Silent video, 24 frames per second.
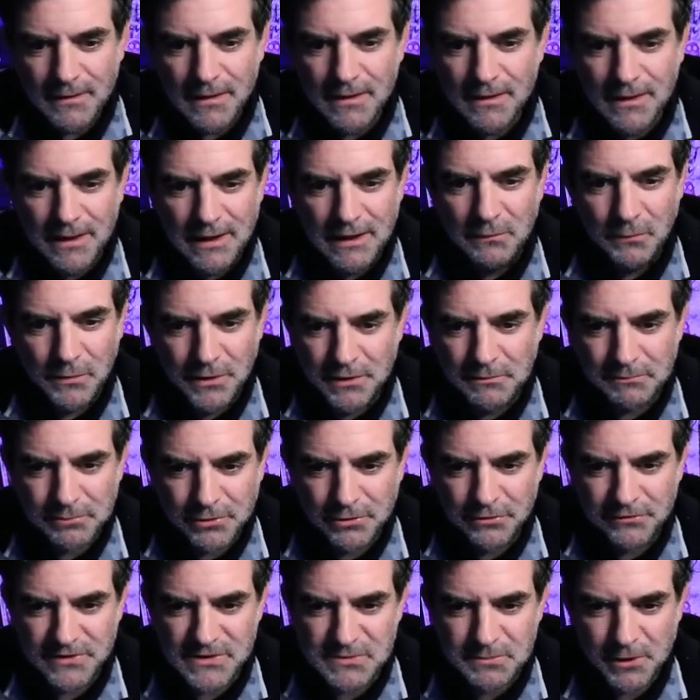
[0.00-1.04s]
it would
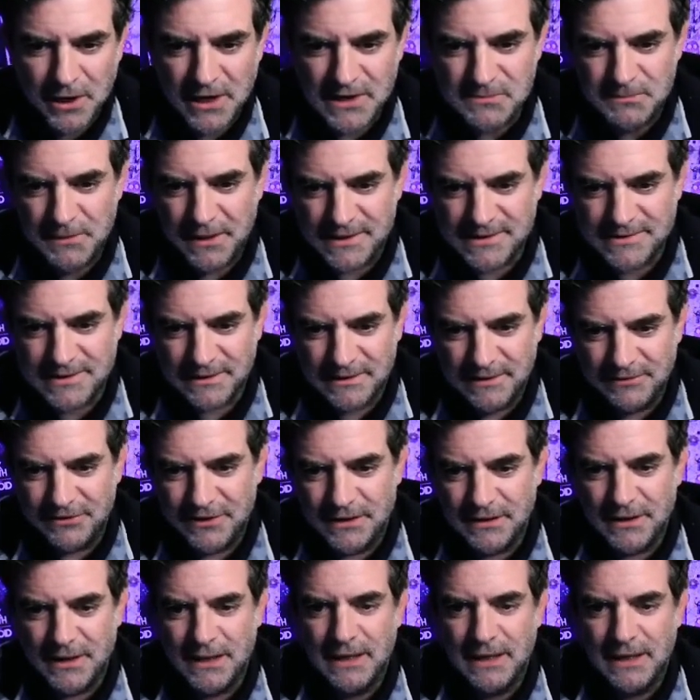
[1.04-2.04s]
improve its prospects significantly.